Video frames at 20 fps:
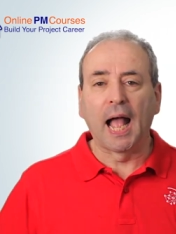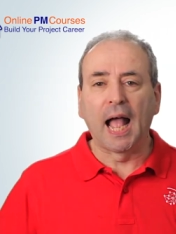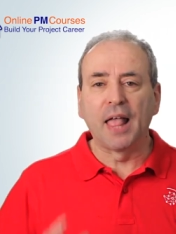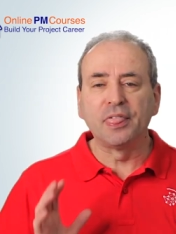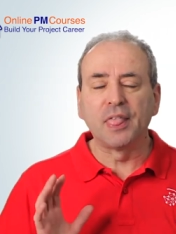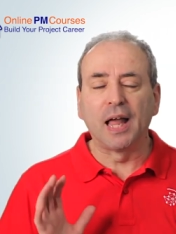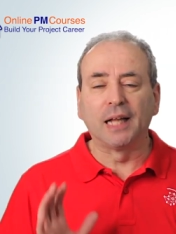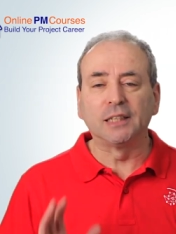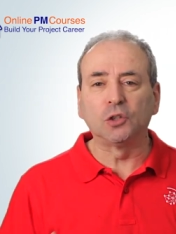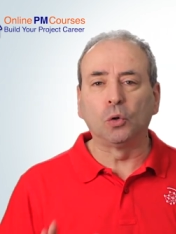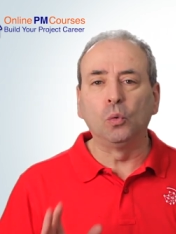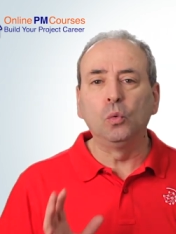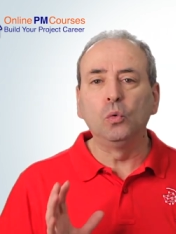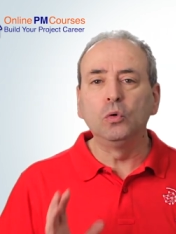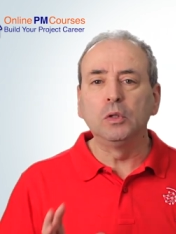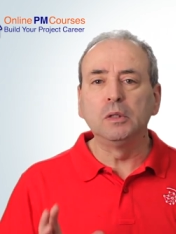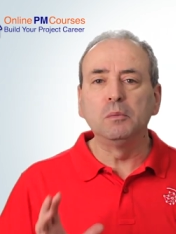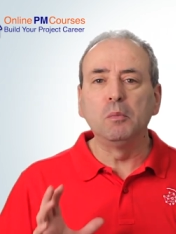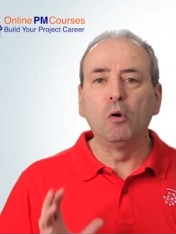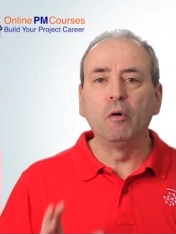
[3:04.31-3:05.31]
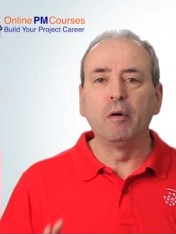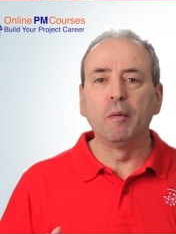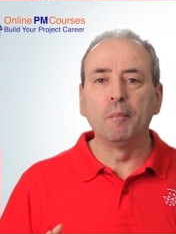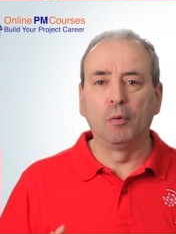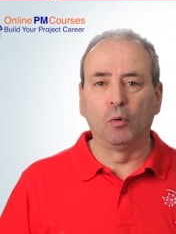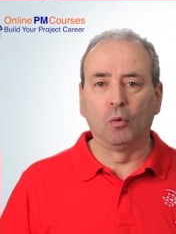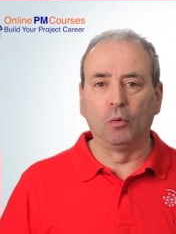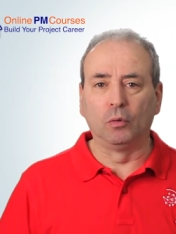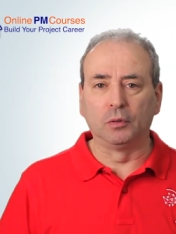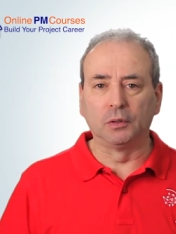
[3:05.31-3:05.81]
And that's all the more
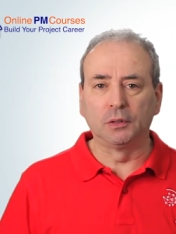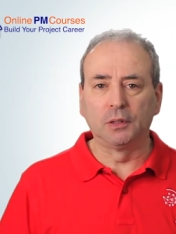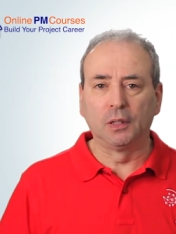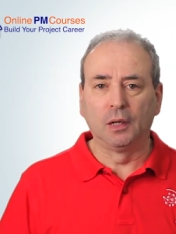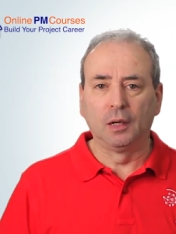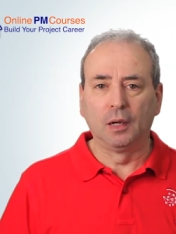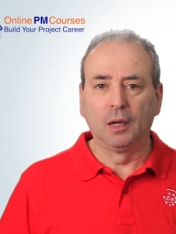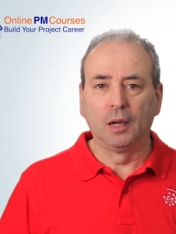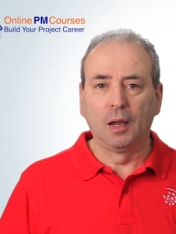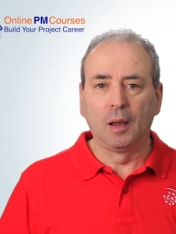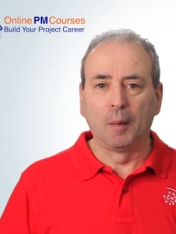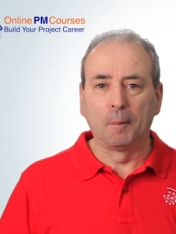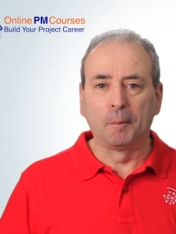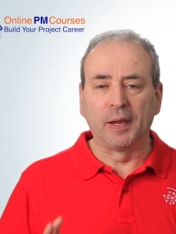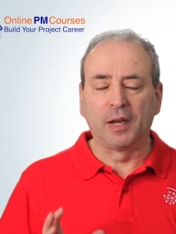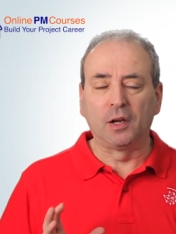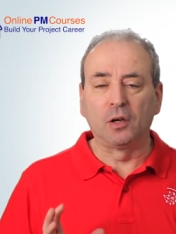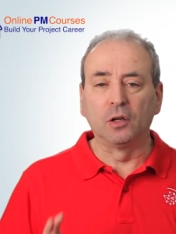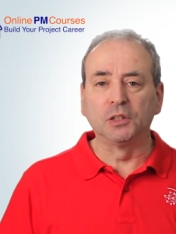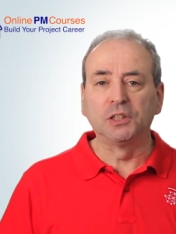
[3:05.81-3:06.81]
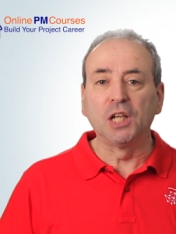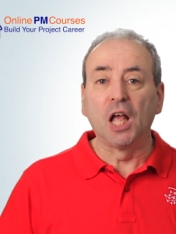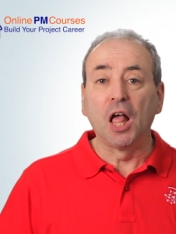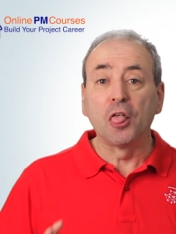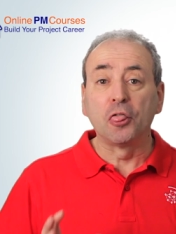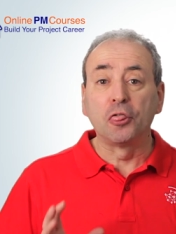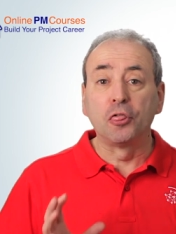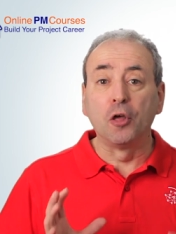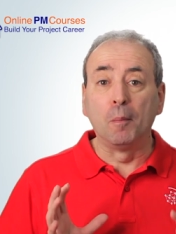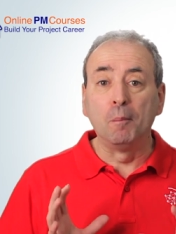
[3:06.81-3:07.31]
important because
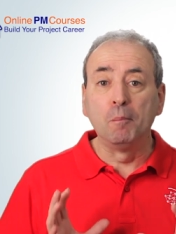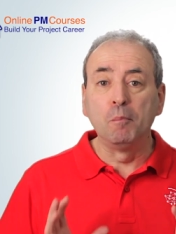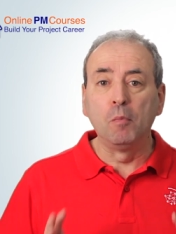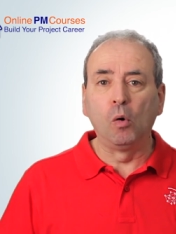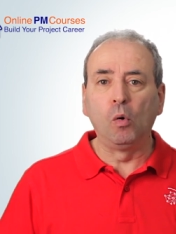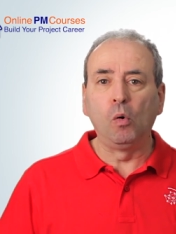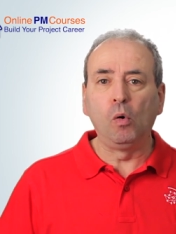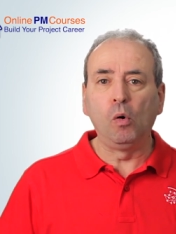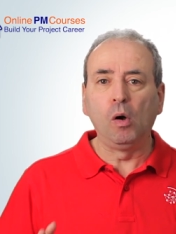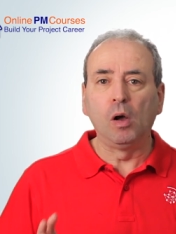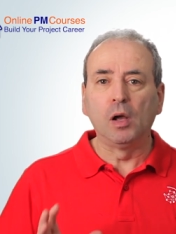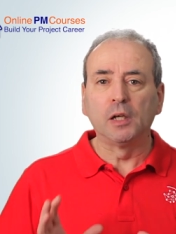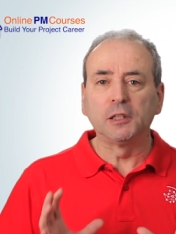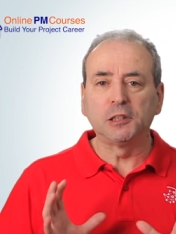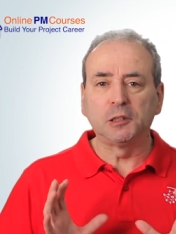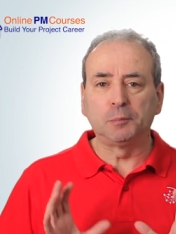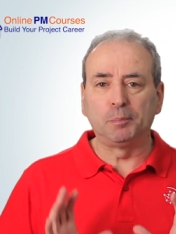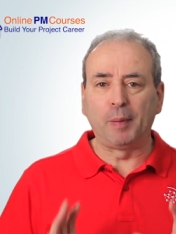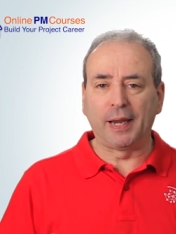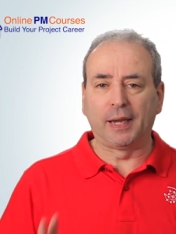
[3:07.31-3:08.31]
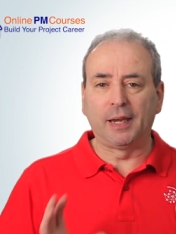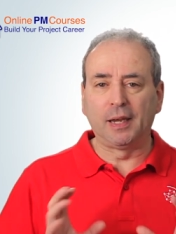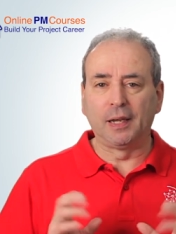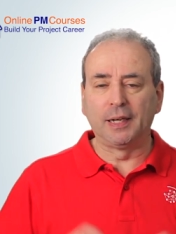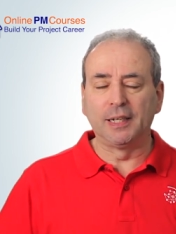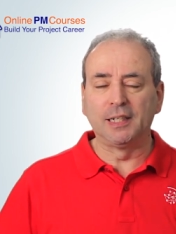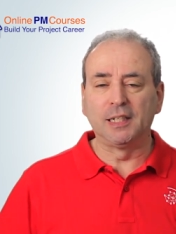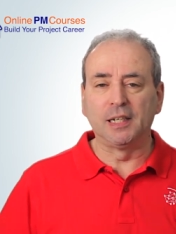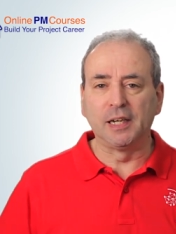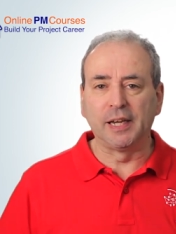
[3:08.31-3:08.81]
the more
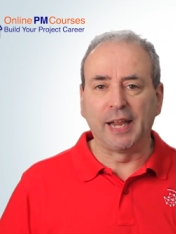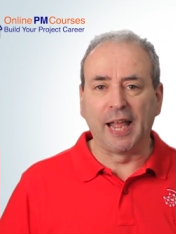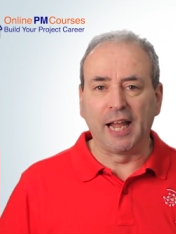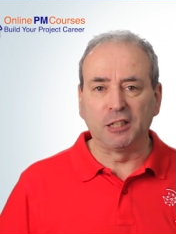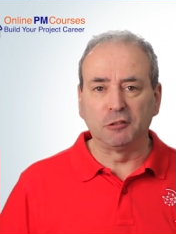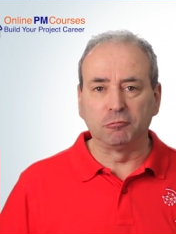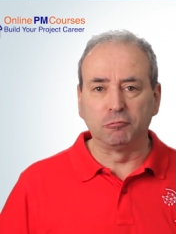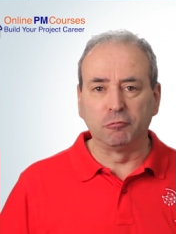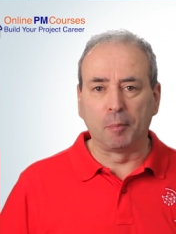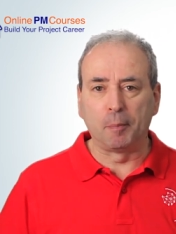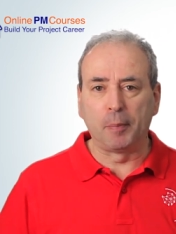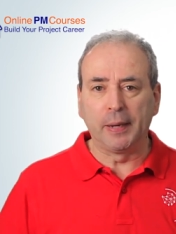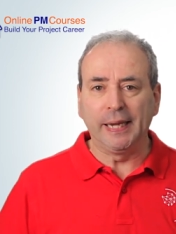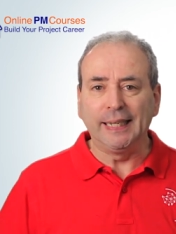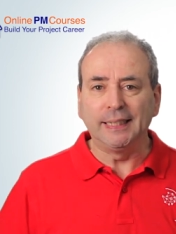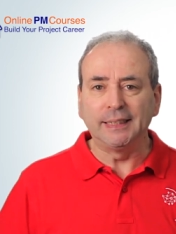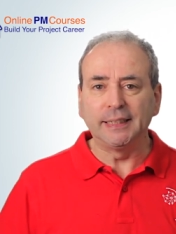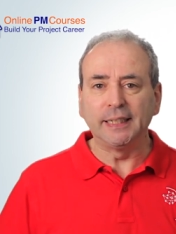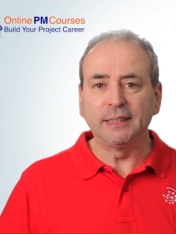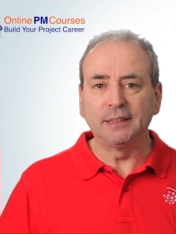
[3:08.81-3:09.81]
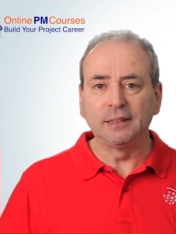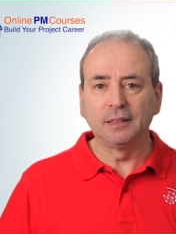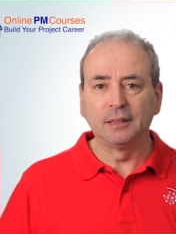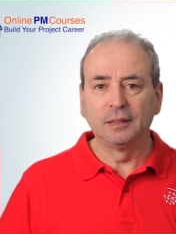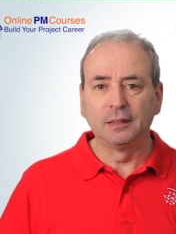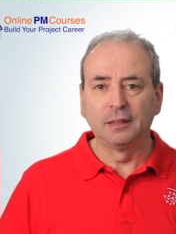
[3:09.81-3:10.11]
speculation gets repeated,